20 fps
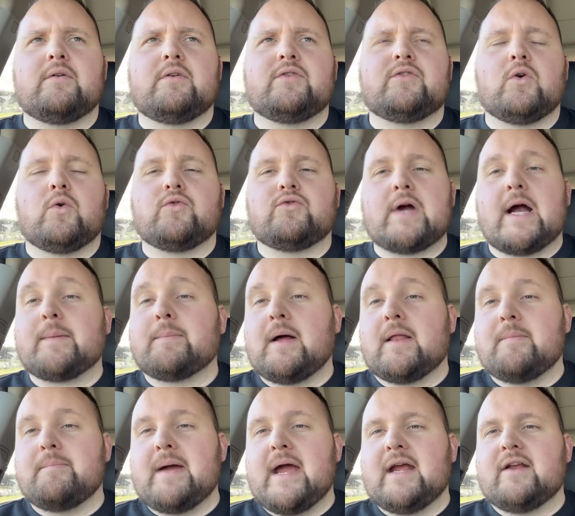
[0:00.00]
is all tracked by
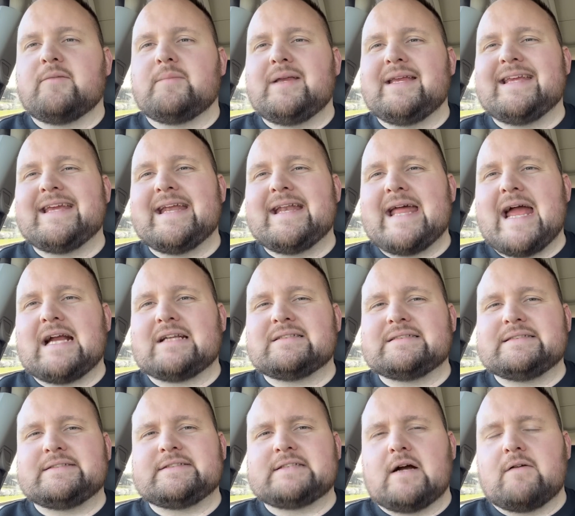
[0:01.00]
the banks, but you can
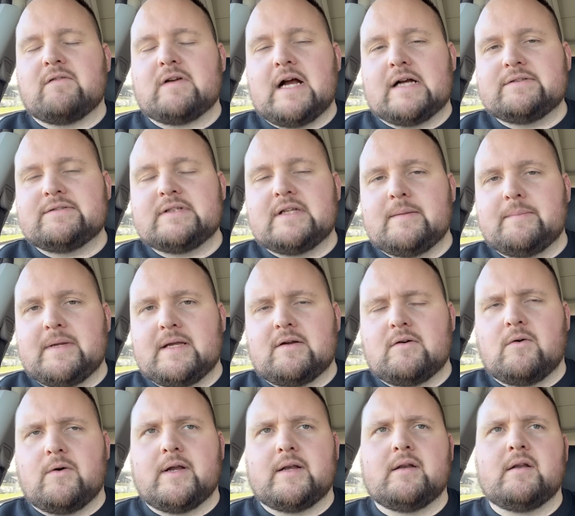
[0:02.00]
actually self custody
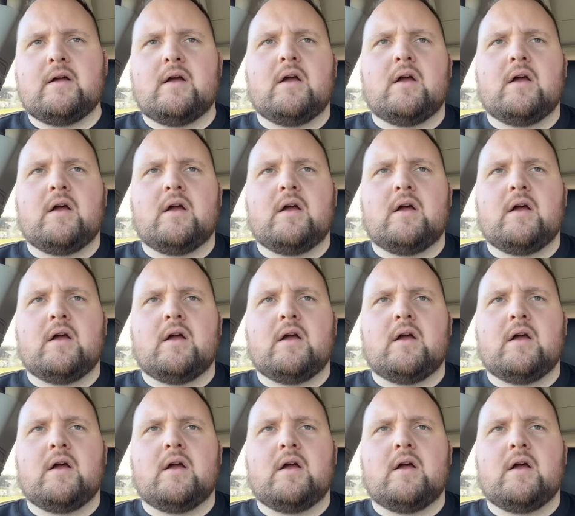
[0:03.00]
Bitcoin